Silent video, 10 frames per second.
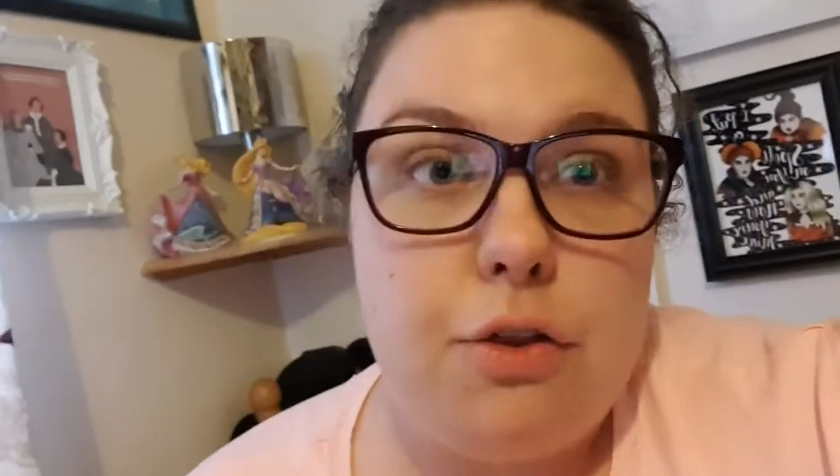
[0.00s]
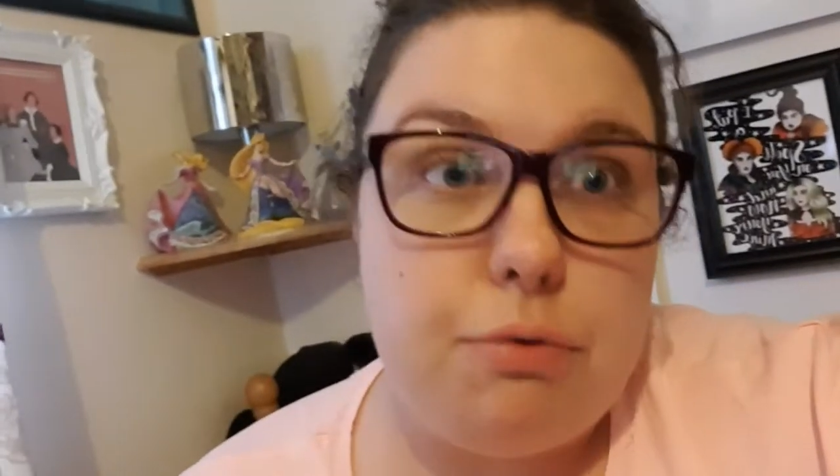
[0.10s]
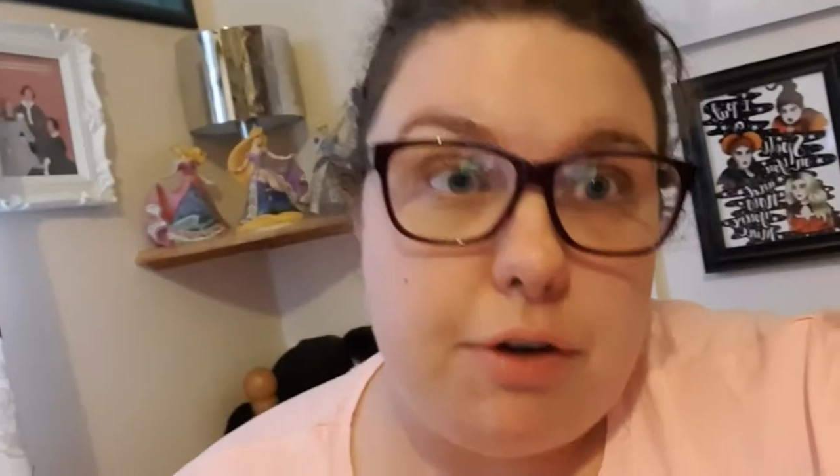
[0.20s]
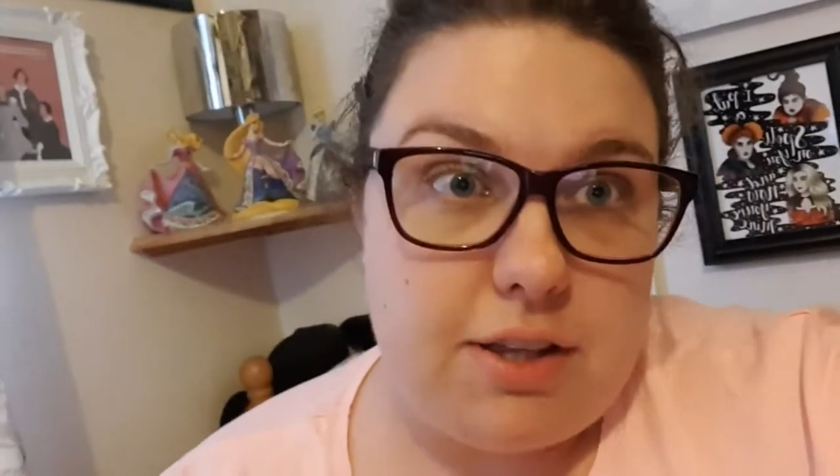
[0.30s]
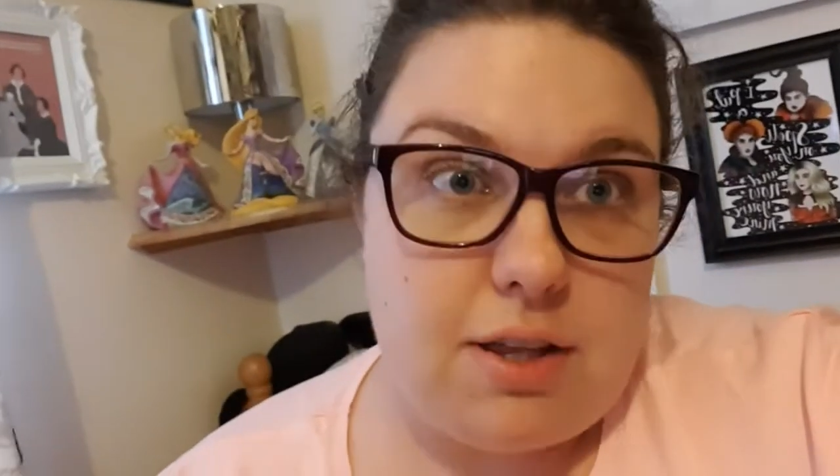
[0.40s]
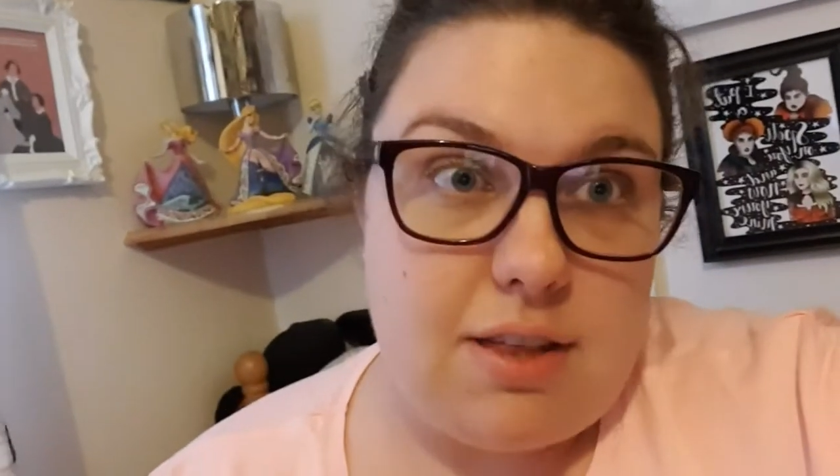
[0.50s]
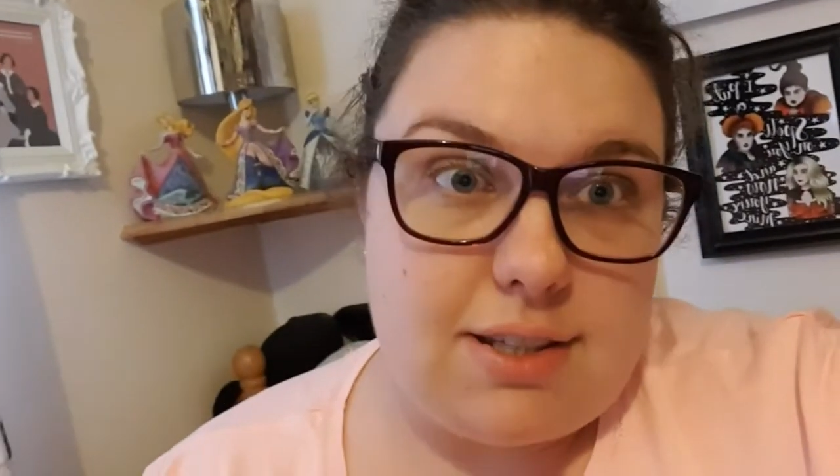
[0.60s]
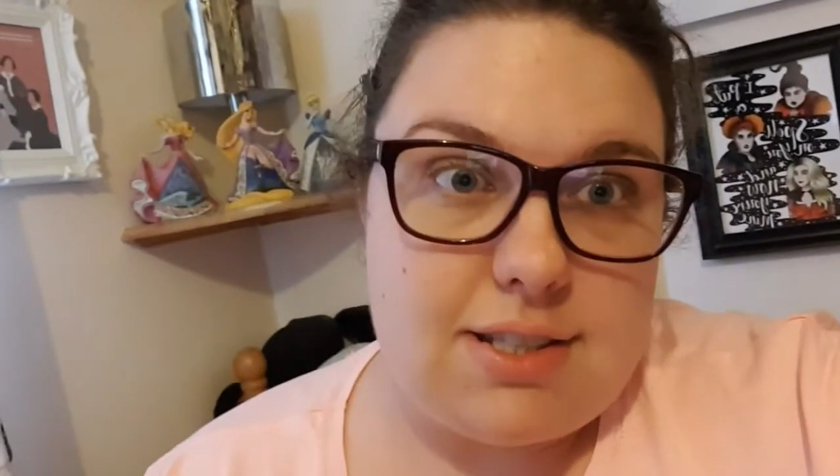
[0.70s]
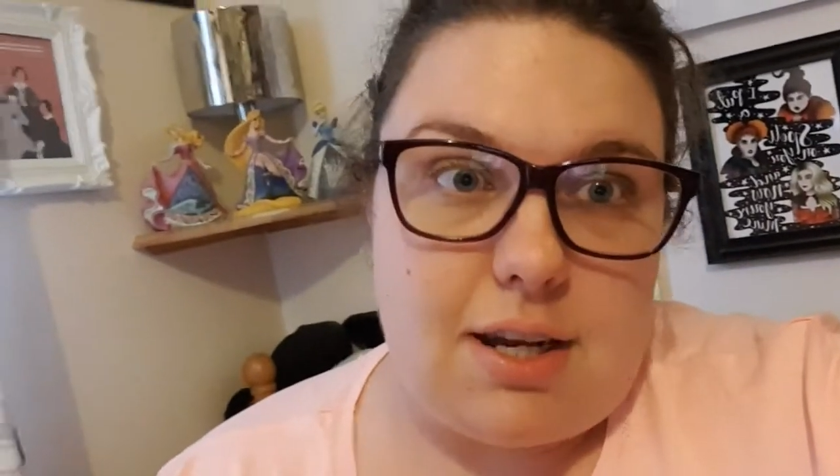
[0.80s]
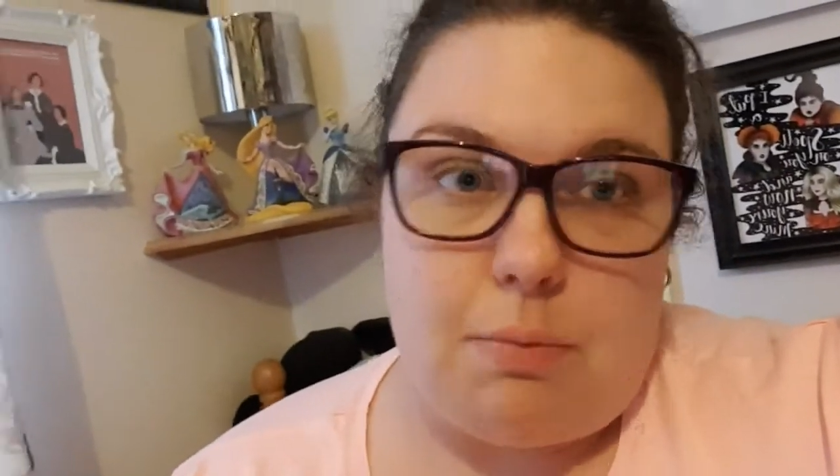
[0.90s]
3 of the
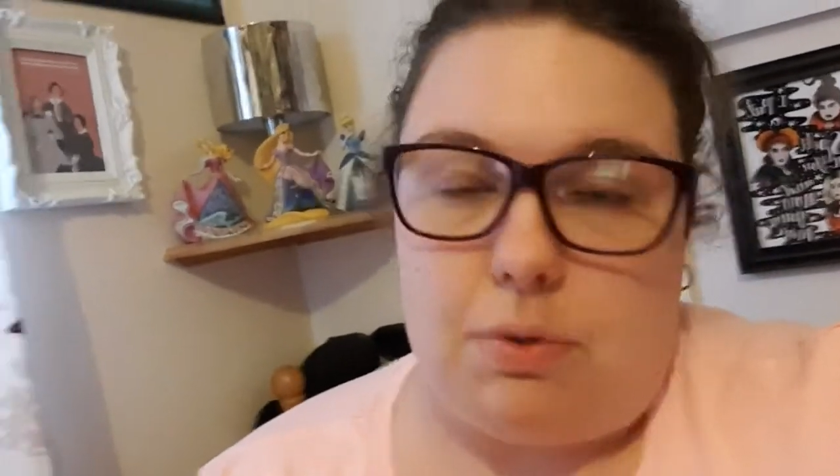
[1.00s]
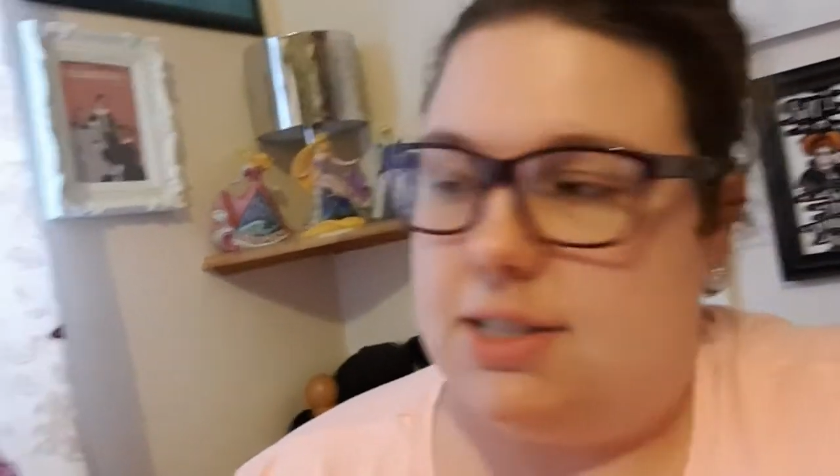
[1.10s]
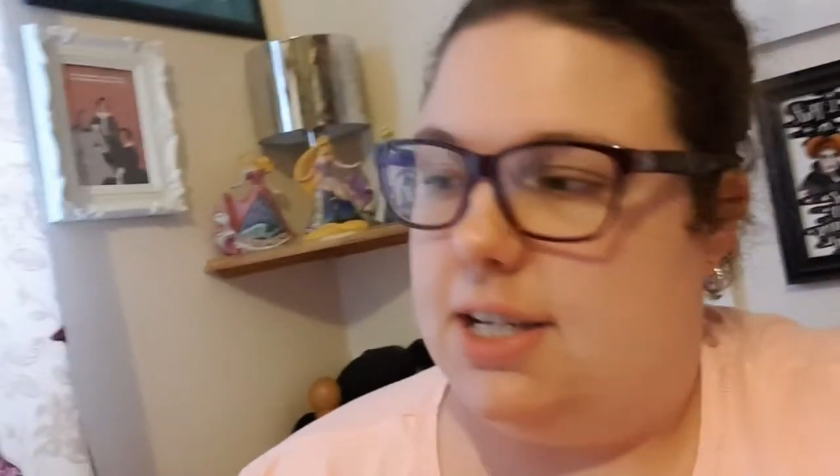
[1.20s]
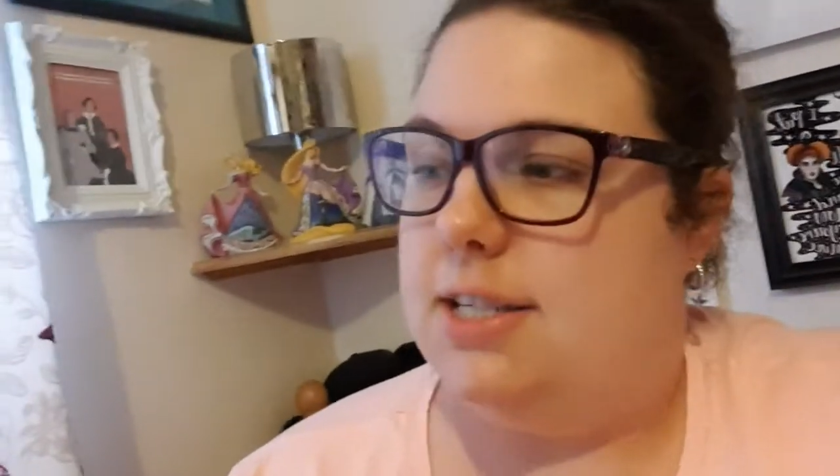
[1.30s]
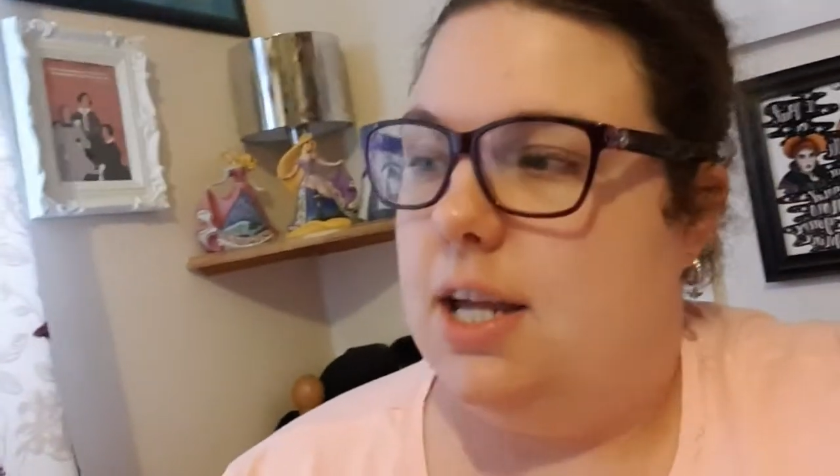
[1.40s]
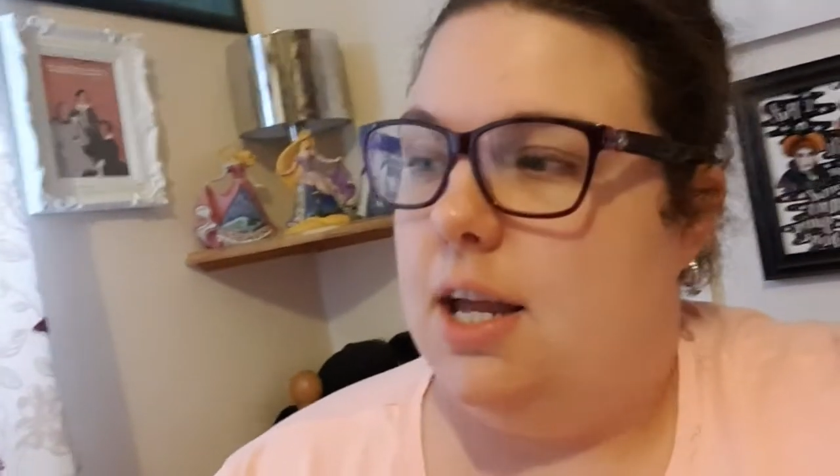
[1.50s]
things that I wanted,